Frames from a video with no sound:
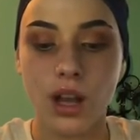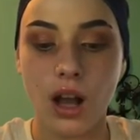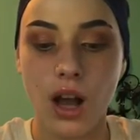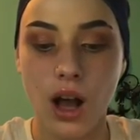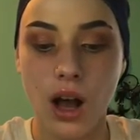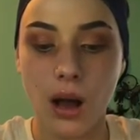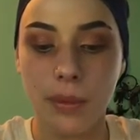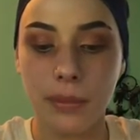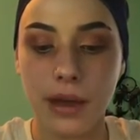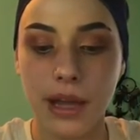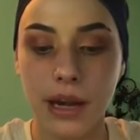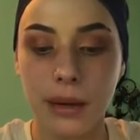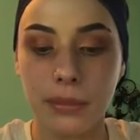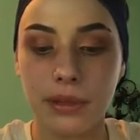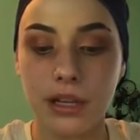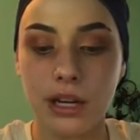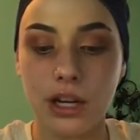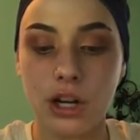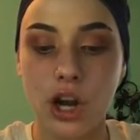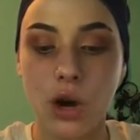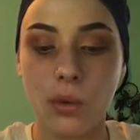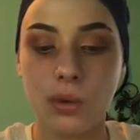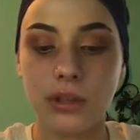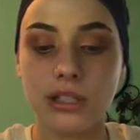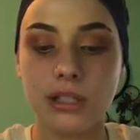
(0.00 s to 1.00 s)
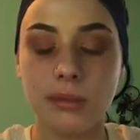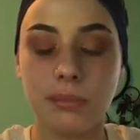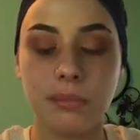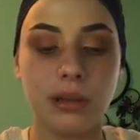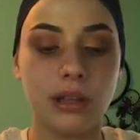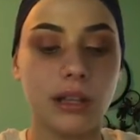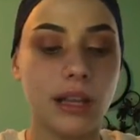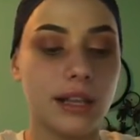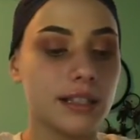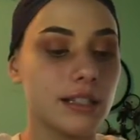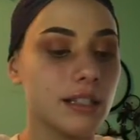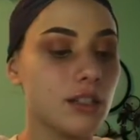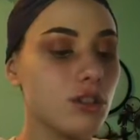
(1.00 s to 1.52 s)
And I'm going to go into
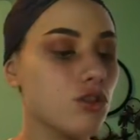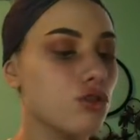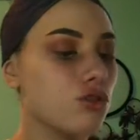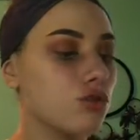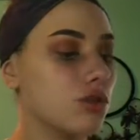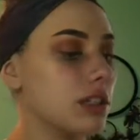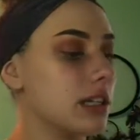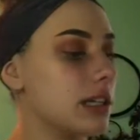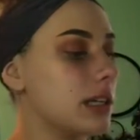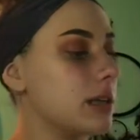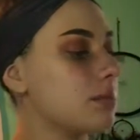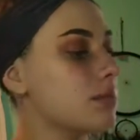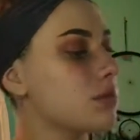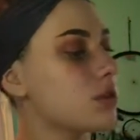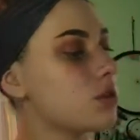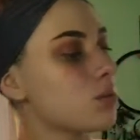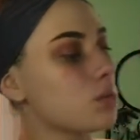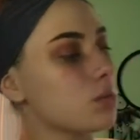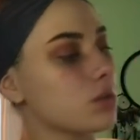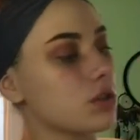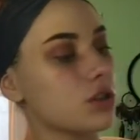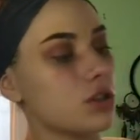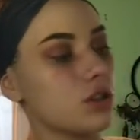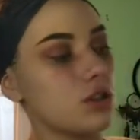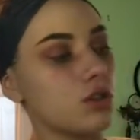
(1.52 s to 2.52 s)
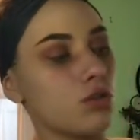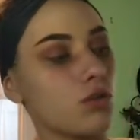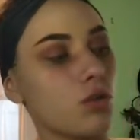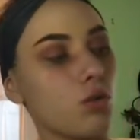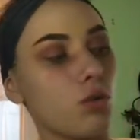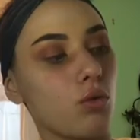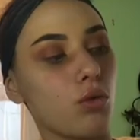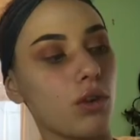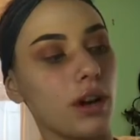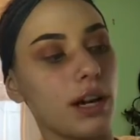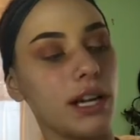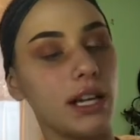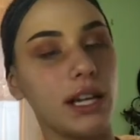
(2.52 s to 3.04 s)
Pleasant Dreams, which is
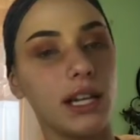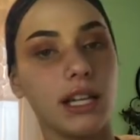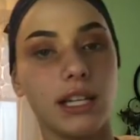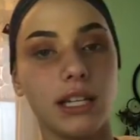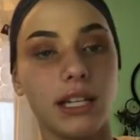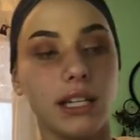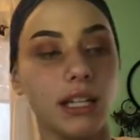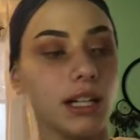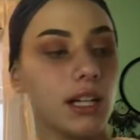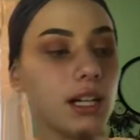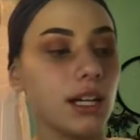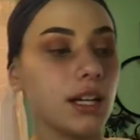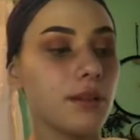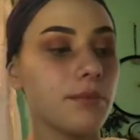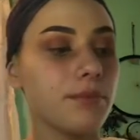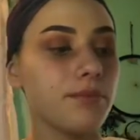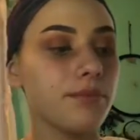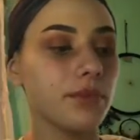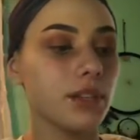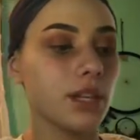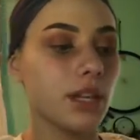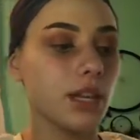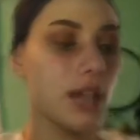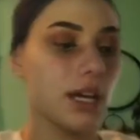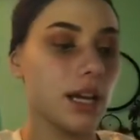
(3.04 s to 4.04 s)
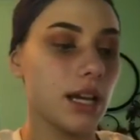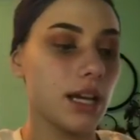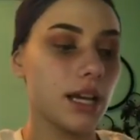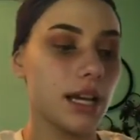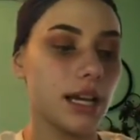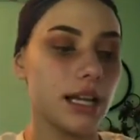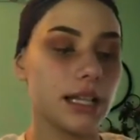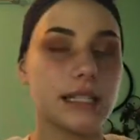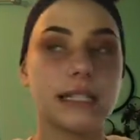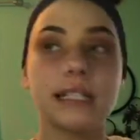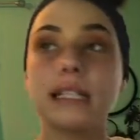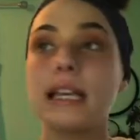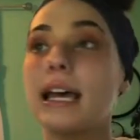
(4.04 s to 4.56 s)
right here.
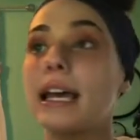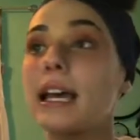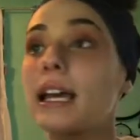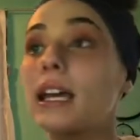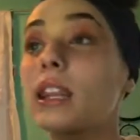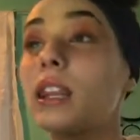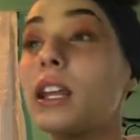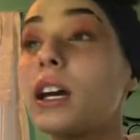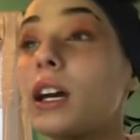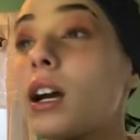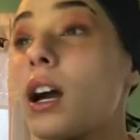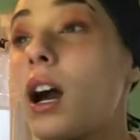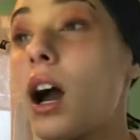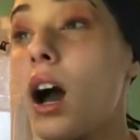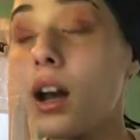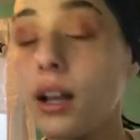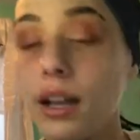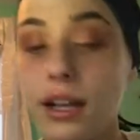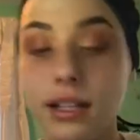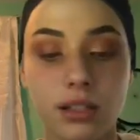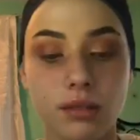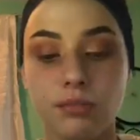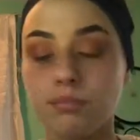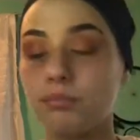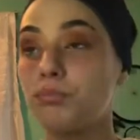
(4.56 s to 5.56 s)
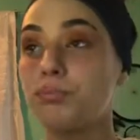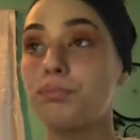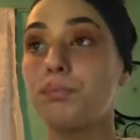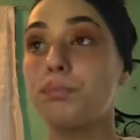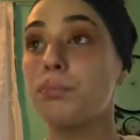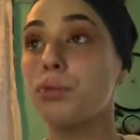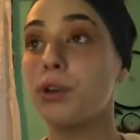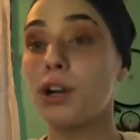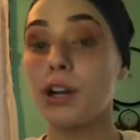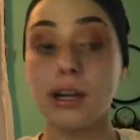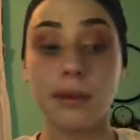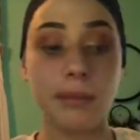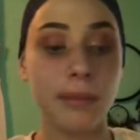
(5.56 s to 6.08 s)
It's like it's
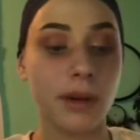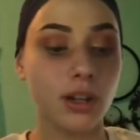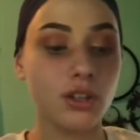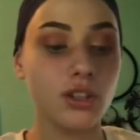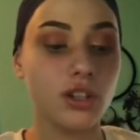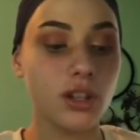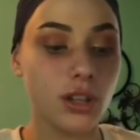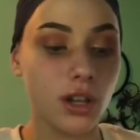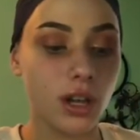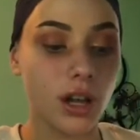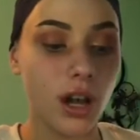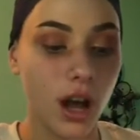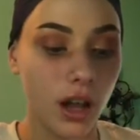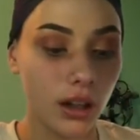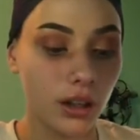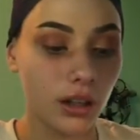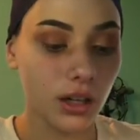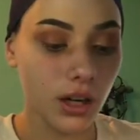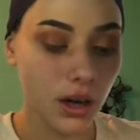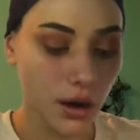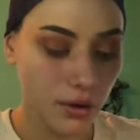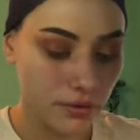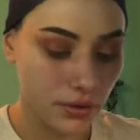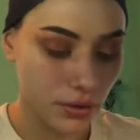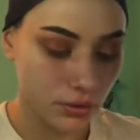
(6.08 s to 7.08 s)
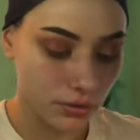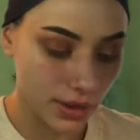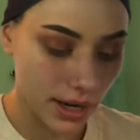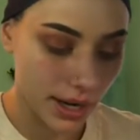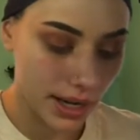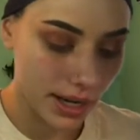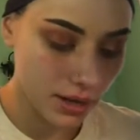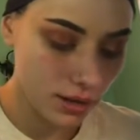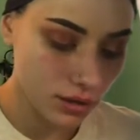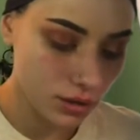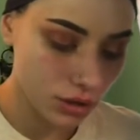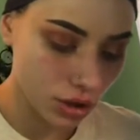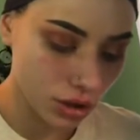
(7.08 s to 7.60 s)
pretty much the color of the
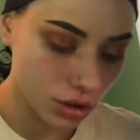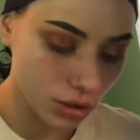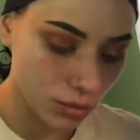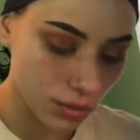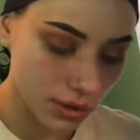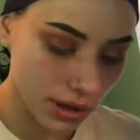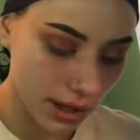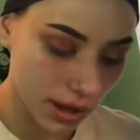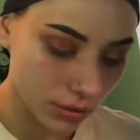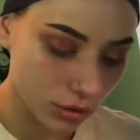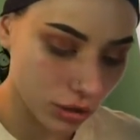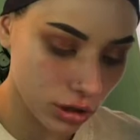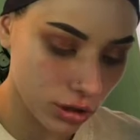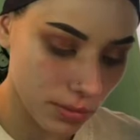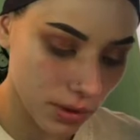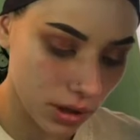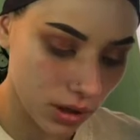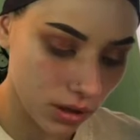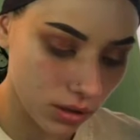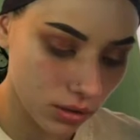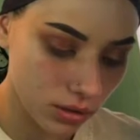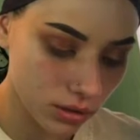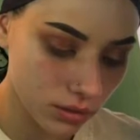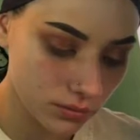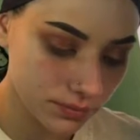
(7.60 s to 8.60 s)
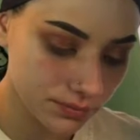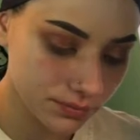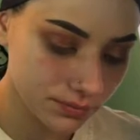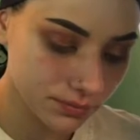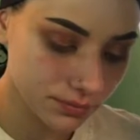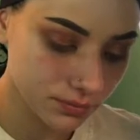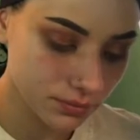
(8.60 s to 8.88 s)
red, just without the sparkle